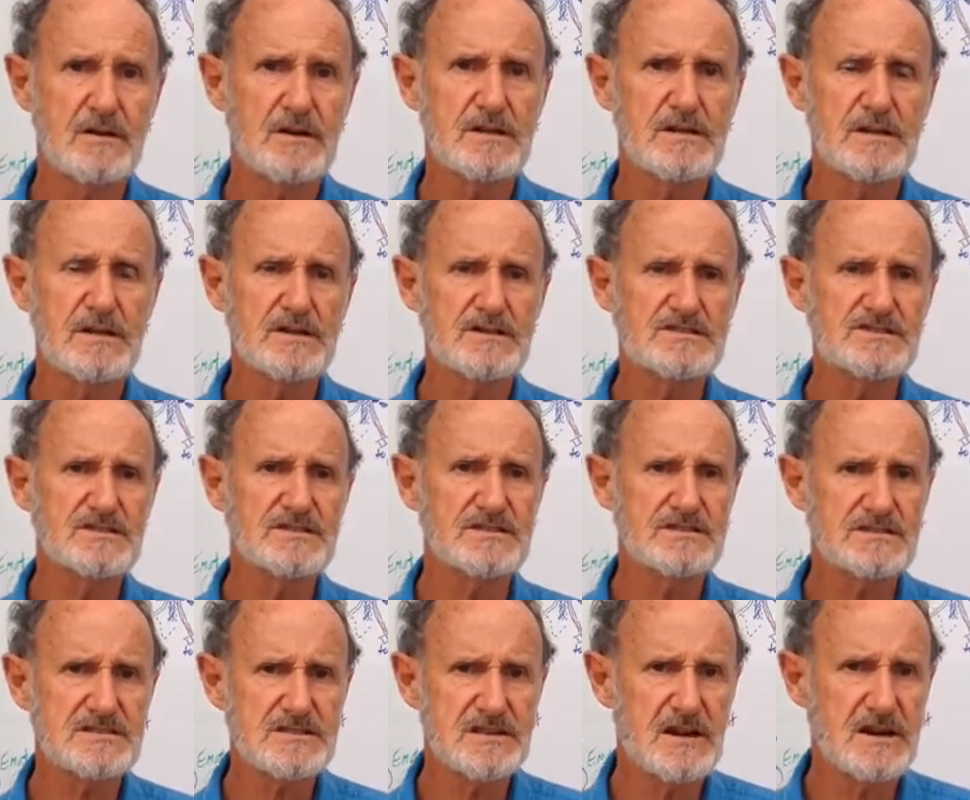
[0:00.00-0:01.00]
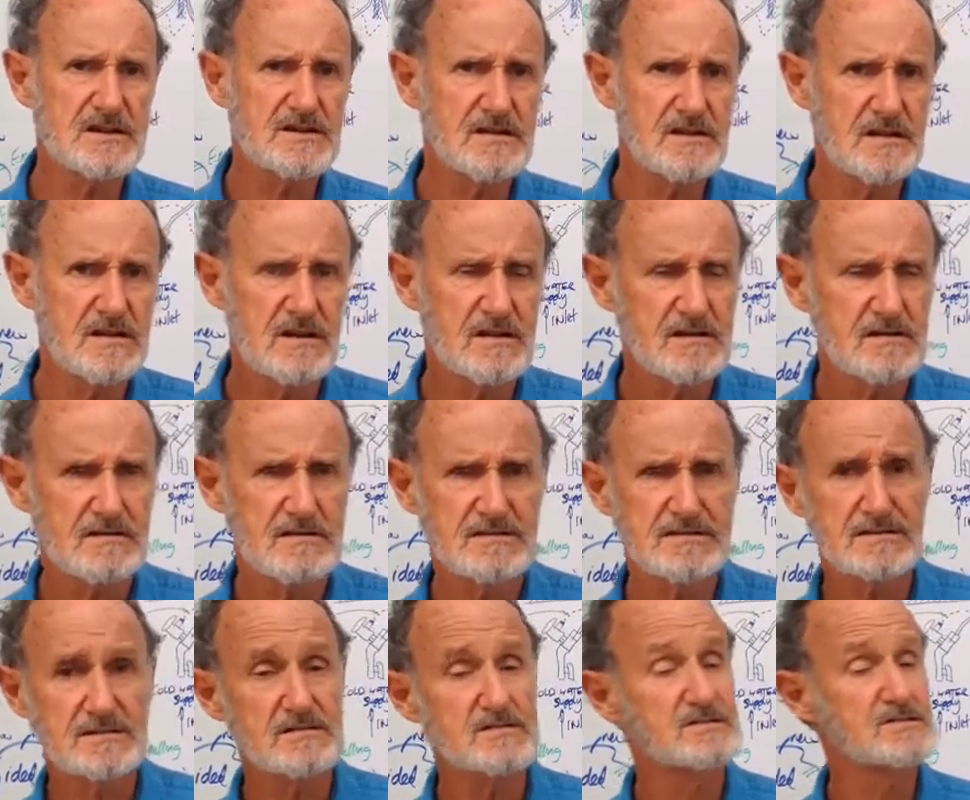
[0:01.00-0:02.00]
and then she
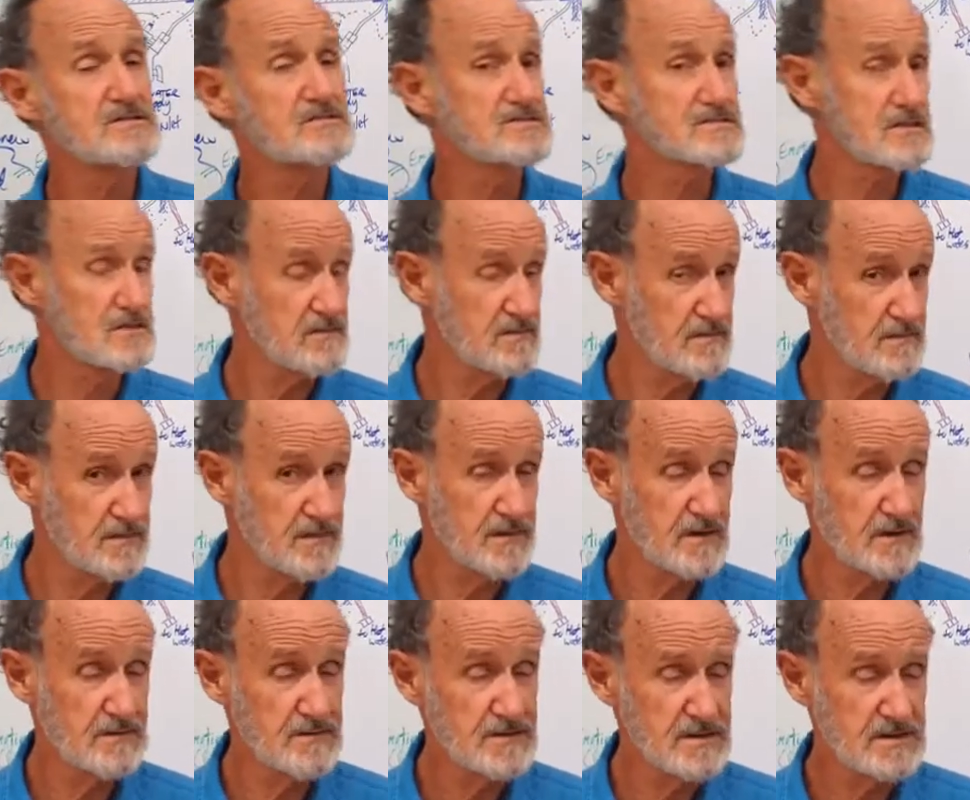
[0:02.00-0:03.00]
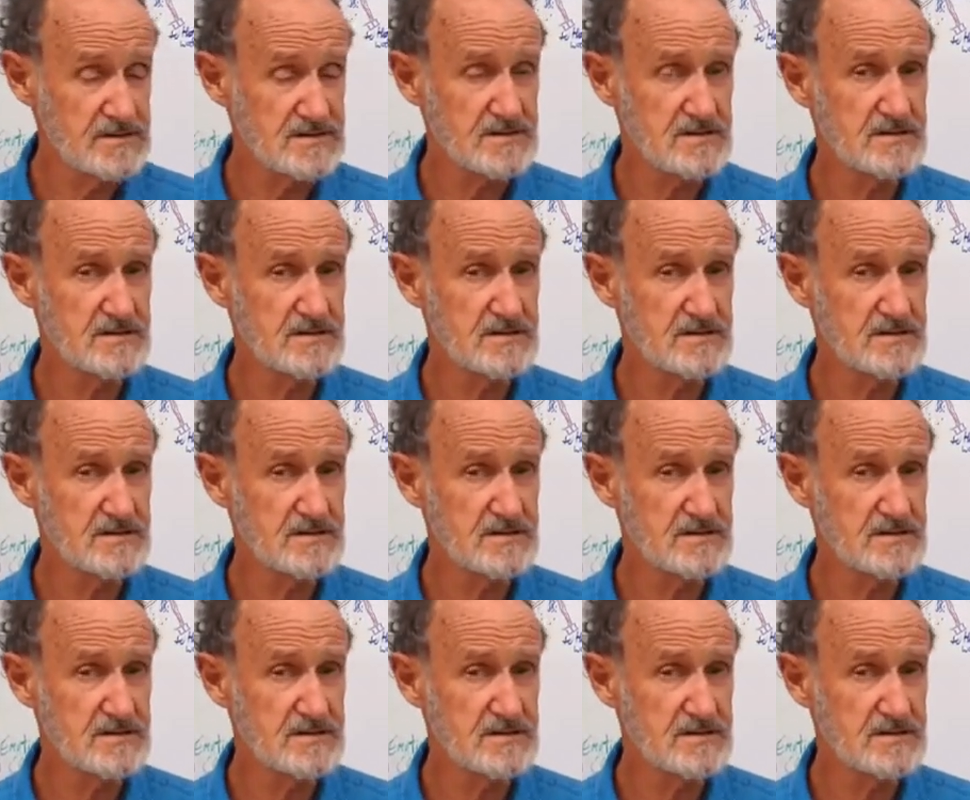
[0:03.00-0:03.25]
was on it for 5 years,